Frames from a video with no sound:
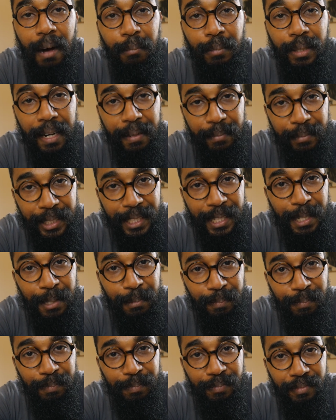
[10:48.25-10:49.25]
coming up
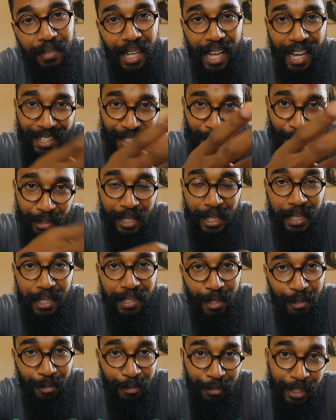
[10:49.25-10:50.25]
as it
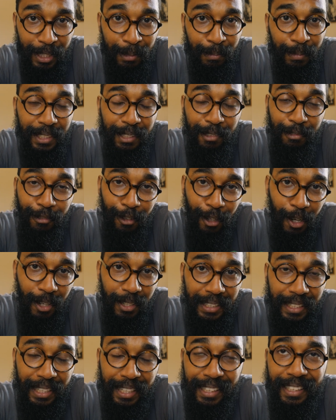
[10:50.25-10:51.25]
relates to film and the vlog
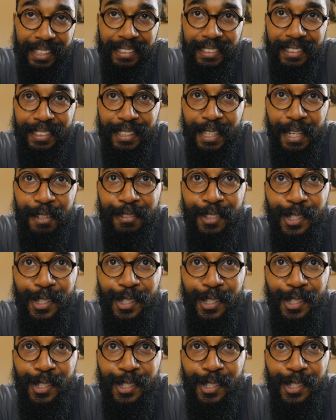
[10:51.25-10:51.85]
and that kind of stuff.